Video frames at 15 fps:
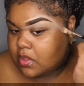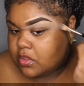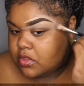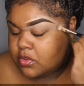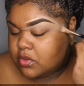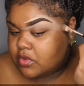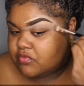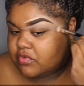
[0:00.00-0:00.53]

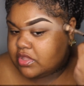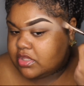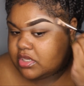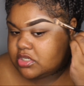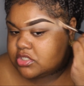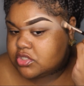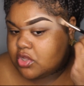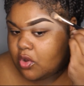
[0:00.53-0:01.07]
you can really
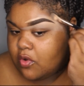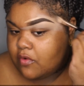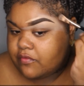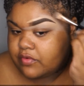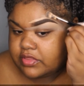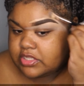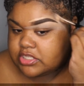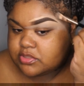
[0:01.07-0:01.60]
just go
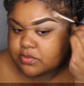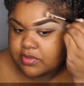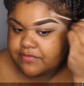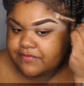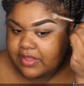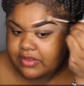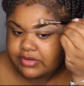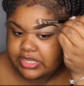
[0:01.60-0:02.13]
over this with
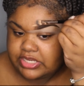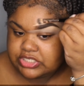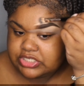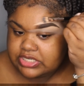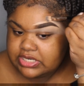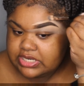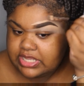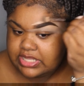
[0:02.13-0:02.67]

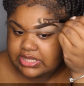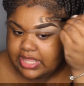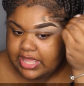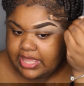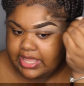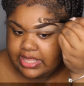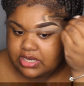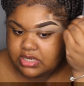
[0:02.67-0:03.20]
foundation in the
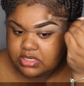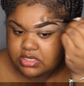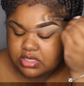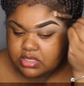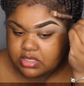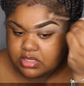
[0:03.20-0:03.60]
end,